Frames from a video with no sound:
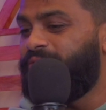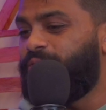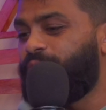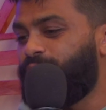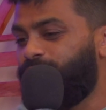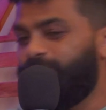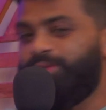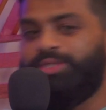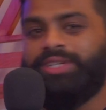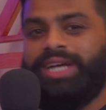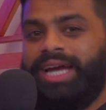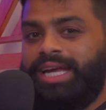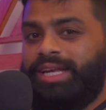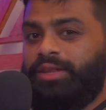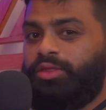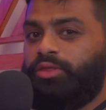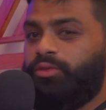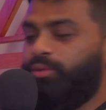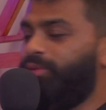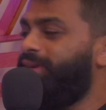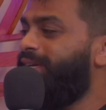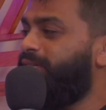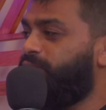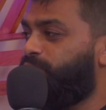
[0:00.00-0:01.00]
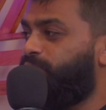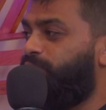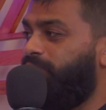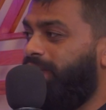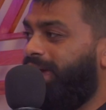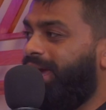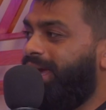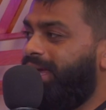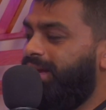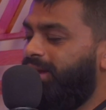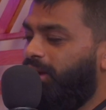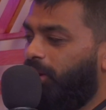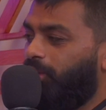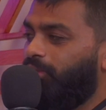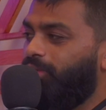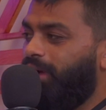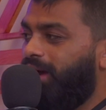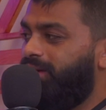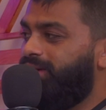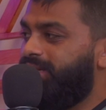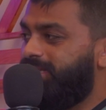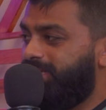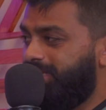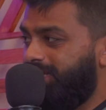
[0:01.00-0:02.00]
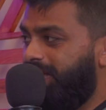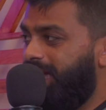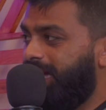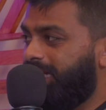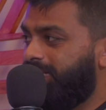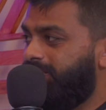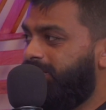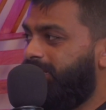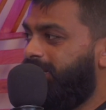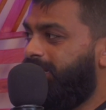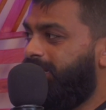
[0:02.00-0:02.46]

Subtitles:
The rooster had a 3-inch blade around its neck,